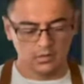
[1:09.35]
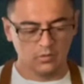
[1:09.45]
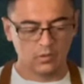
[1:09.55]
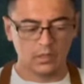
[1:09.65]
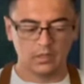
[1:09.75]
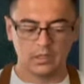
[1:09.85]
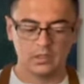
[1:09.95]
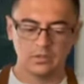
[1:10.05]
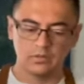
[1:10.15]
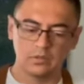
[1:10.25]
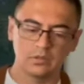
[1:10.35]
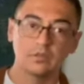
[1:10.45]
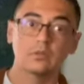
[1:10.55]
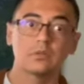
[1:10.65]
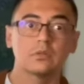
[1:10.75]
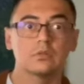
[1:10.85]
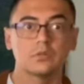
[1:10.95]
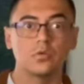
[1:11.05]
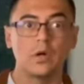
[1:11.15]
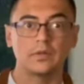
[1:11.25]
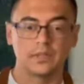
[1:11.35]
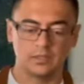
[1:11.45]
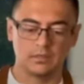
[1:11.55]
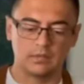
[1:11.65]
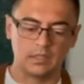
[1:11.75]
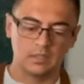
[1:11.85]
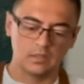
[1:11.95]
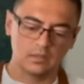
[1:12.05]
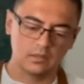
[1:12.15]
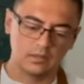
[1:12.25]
We're gonna do 2 ounces of this.